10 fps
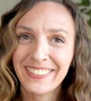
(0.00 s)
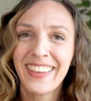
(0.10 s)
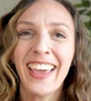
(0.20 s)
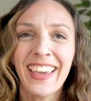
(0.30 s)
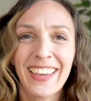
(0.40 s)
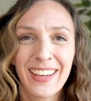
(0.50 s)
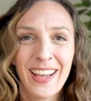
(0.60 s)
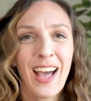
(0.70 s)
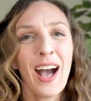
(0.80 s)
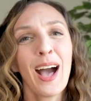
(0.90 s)
Hey,
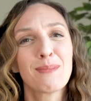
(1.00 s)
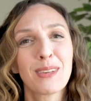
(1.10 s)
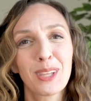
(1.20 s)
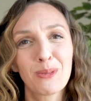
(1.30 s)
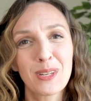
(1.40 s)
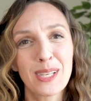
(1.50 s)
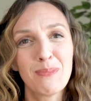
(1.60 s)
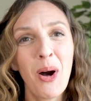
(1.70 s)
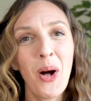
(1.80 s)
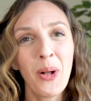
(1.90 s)
I'm Clarissa
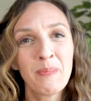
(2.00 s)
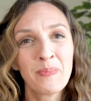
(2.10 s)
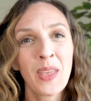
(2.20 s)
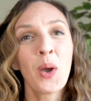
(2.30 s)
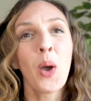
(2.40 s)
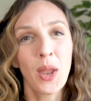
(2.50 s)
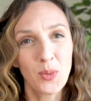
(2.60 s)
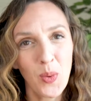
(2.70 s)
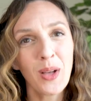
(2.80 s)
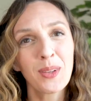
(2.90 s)
Moll,
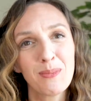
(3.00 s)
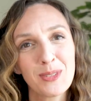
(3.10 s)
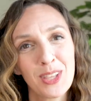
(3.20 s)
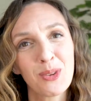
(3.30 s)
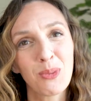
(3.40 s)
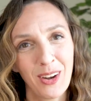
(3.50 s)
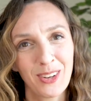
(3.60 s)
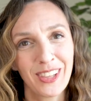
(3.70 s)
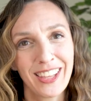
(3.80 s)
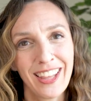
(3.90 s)
and welcome to The
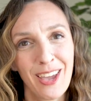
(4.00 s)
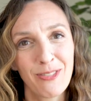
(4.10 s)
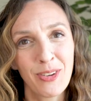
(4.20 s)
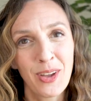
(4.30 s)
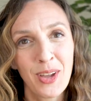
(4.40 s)
Writerly Life,